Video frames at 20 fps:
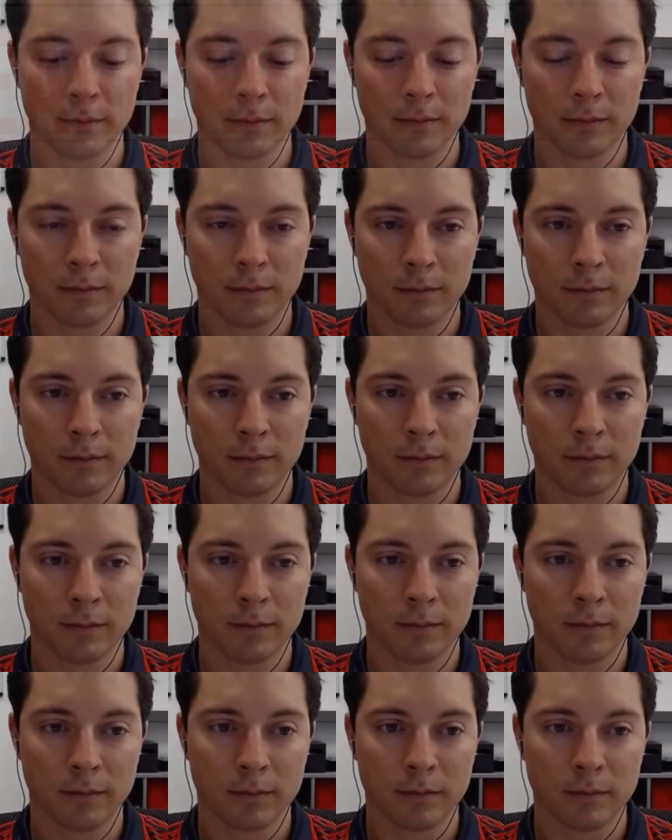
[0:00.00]

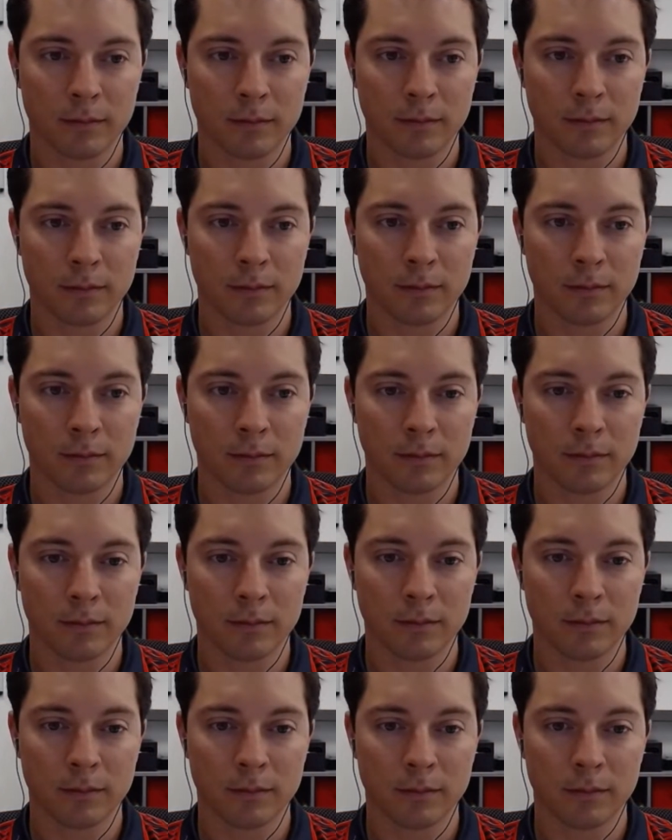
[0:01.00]

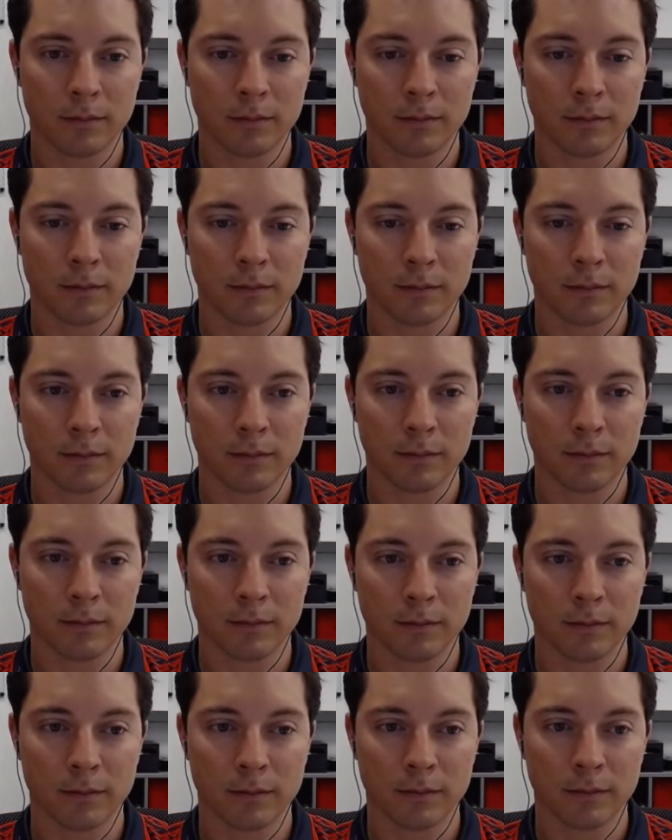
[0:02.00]

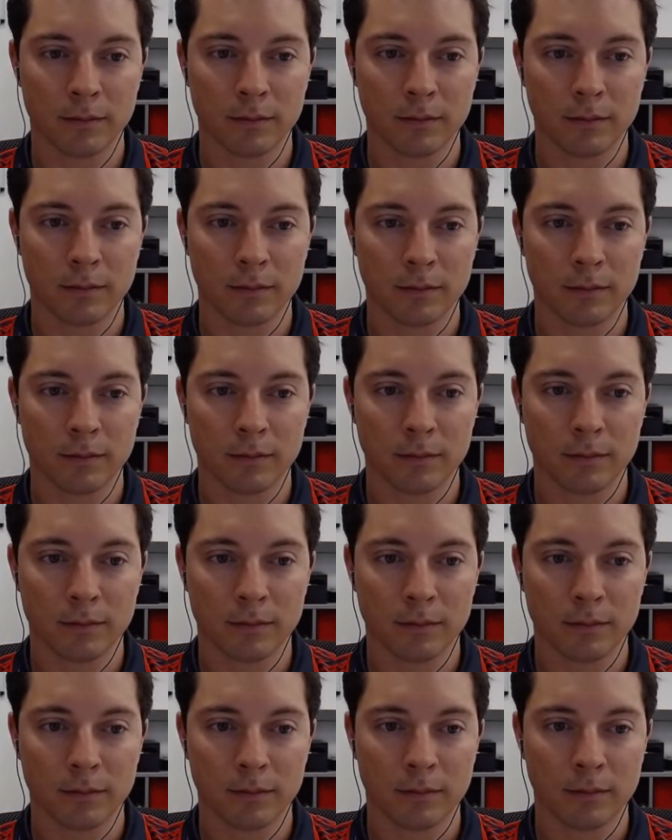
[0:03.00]

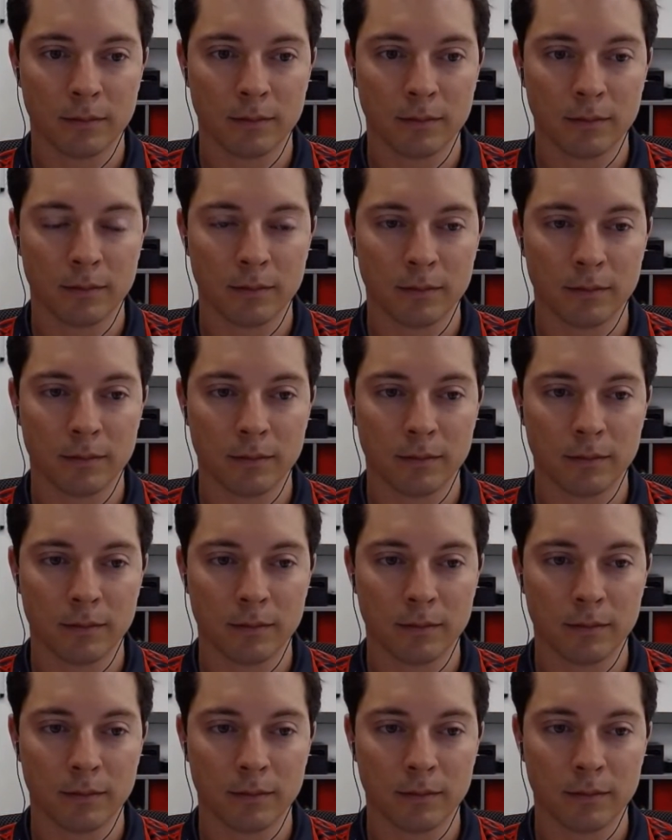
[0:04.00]
No words are spoken by the person on screen.